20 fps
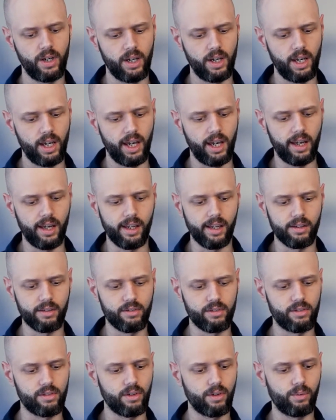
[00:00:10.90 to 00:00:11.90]

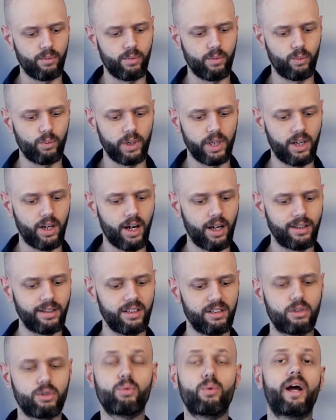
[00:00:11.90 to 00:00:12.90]
and we got the
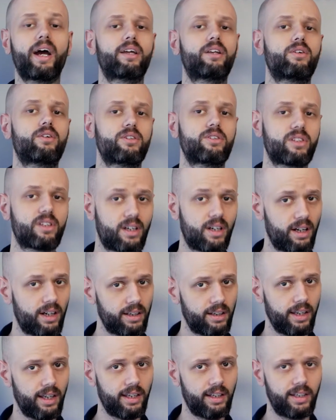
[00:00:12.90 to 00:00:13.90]
Director's Cut
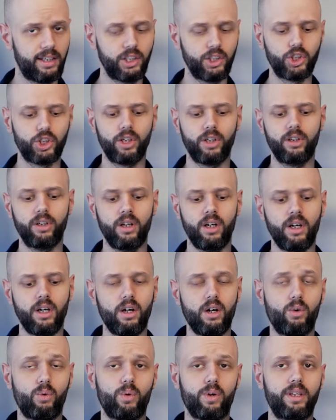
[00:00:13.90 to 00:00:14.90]
edition
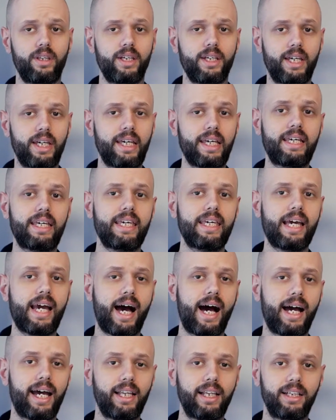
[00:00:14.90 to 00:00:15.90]
with the Iki
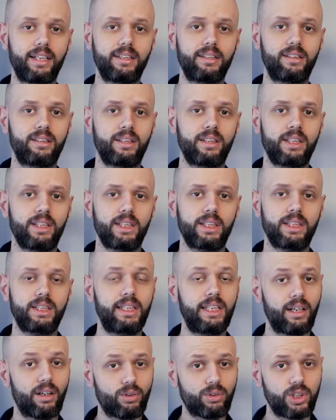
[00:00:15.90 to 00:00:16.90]
Island
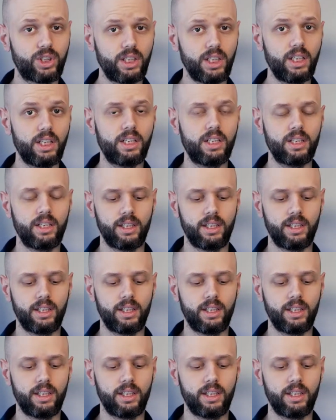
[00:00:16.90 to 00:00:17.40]
DLC,